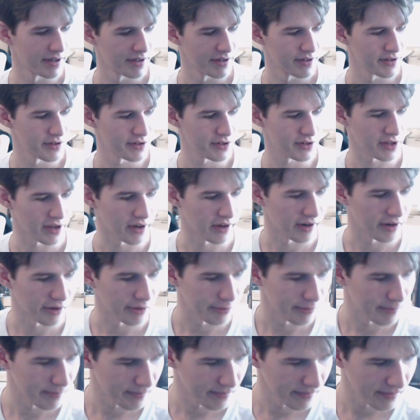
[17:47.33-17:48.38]

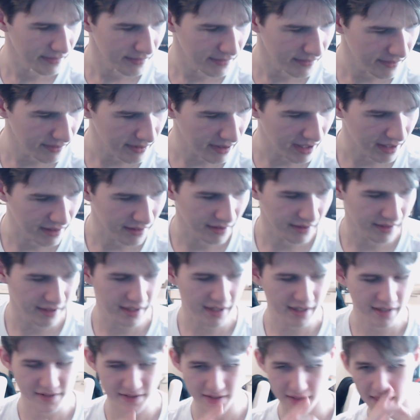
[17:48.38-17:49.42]
So, and the
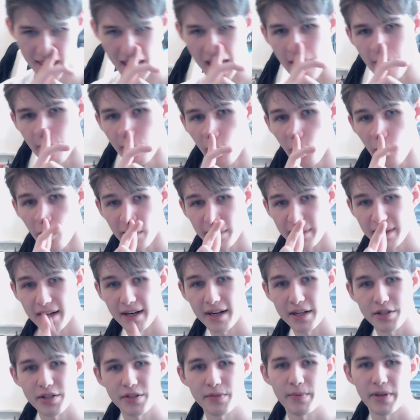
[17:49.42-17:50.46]
thing is, that board
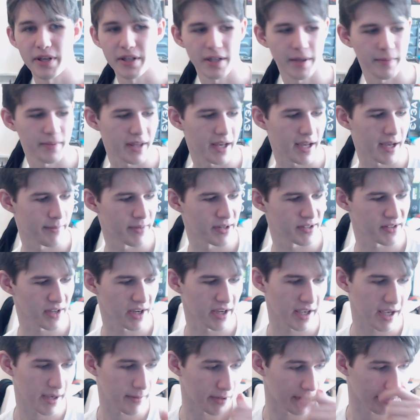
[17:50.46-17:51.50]
that I just picked up, that
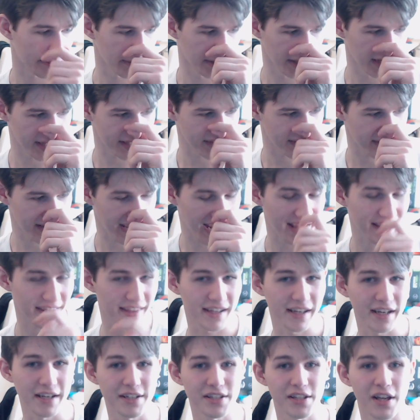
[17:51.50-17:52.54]
MSI Gaming Plus, that
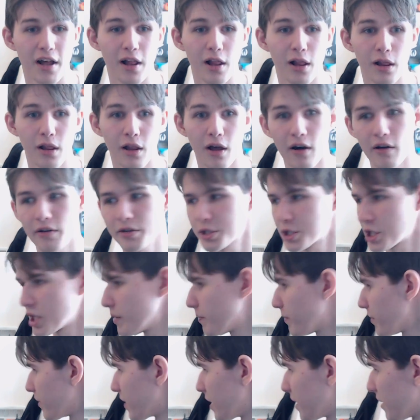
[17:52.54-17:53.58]
thing is a lot
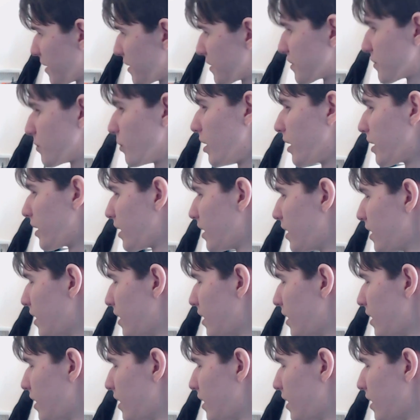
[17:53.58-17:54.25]
cheaper than this one.